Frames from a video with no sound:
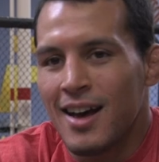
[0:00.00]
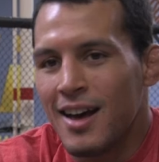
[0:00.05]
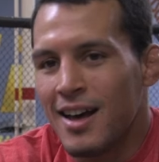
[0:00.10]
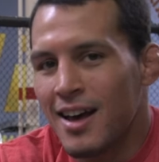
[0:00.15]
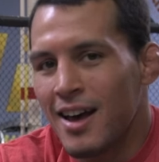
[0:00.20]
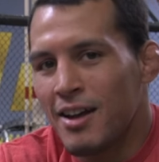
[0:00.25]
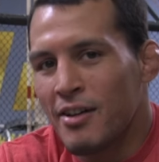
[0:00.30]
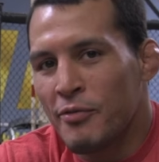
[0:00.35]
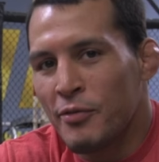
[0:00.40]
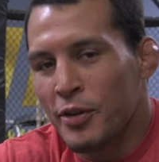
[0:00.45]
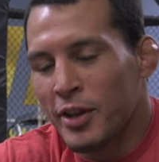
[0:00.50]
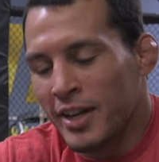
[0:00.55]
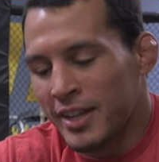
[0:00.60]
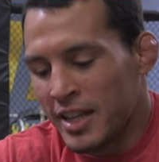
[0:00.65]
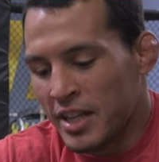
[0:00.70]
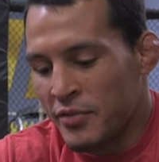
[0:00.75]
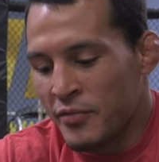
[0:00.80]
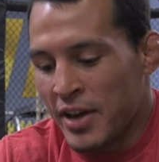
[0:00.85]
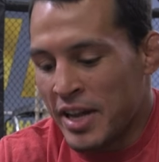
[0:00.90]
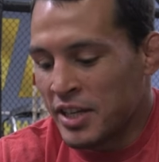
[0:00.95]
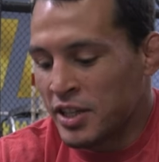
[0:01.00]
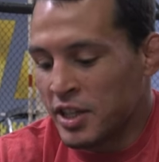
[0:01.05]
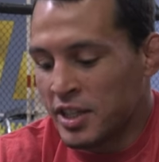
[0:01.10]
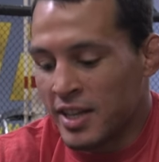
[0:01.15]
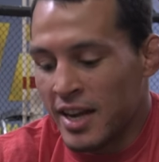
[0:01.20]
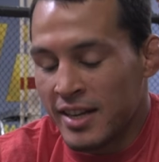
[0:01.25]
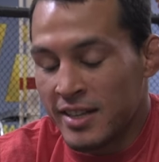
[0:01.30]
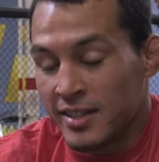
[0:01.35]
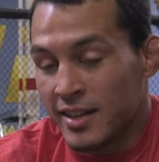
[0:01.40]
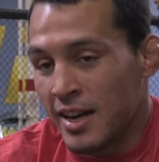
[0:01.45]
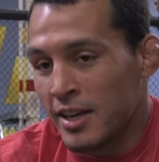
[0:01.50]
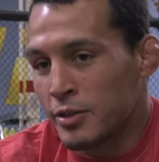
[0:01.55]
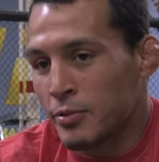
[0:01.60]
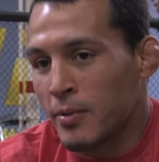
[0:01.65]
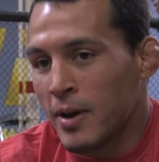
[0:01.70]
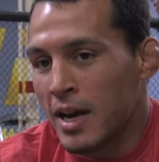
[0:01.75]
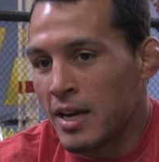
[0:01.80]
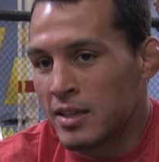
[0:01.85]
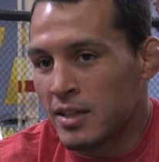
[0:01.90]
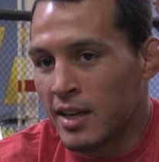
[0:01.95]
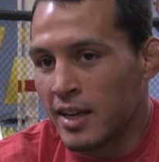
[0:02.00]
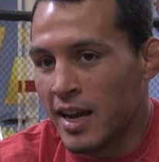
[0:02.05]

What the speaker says: I don't feel like the advantage is like size-wise.